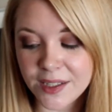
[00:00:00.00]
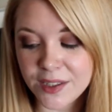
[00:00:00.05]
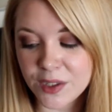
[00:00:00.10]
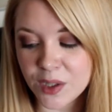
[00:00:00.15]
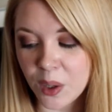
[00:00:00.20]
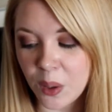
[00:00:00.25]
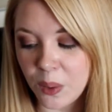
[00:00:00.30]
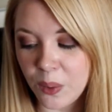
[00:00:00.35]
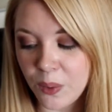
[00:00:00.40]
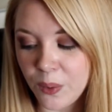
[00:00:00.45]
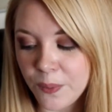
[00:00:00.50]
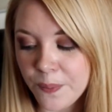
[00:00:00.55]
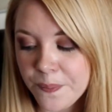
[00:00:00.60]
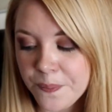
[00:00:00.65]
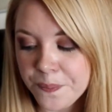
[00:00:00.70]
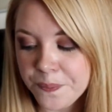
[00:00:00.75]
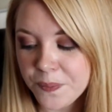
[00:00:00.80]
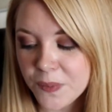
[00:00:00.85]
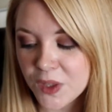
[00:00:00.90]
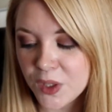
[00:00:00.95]
So
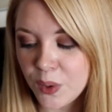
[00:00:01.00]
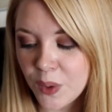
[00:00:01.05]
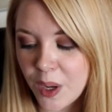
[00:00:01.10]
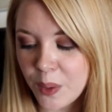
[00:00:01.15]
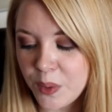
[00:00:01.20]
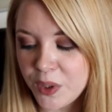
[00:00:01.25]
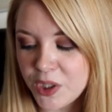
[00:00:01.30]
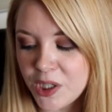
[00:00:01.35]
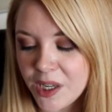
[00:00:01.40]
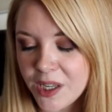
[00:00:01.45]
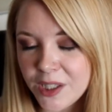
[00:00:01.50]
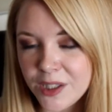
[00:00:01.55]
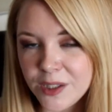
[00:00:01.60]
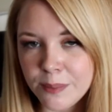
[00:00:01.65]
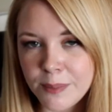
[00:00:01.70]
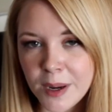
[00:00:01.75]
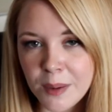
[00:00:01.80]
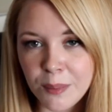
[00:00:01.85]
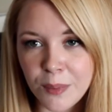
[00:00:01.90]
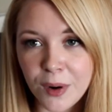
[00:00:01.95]
do I wish I could
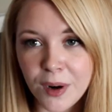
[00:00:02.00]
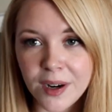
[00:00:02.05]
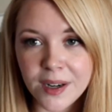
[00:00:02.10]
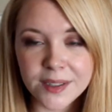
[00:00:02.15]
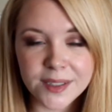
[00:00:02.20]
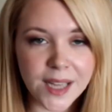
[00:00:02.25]
spend more?